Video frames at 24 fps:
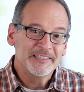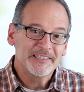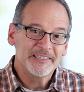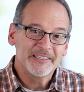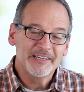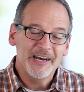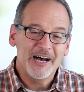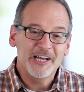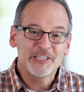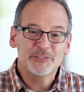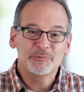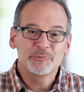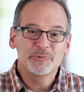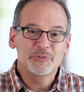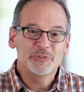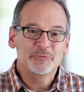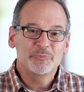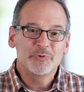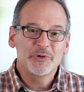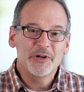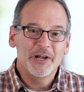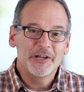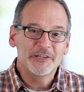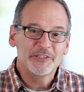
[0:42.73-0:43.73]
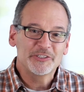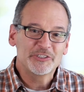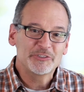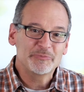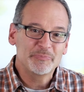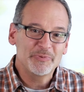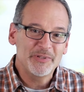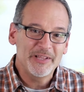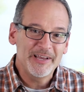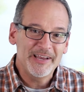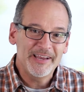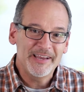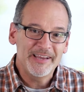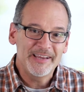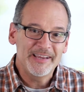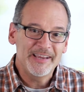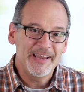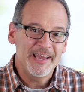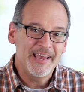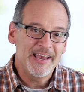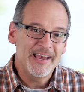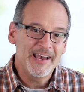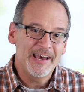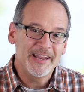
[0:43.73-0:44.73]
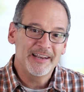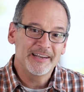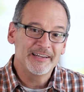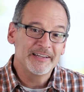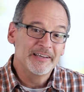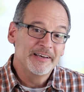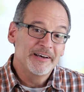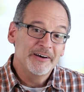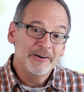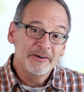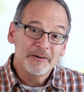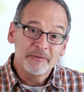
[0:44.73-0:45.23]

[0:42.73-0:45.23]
the gospel was put on display, and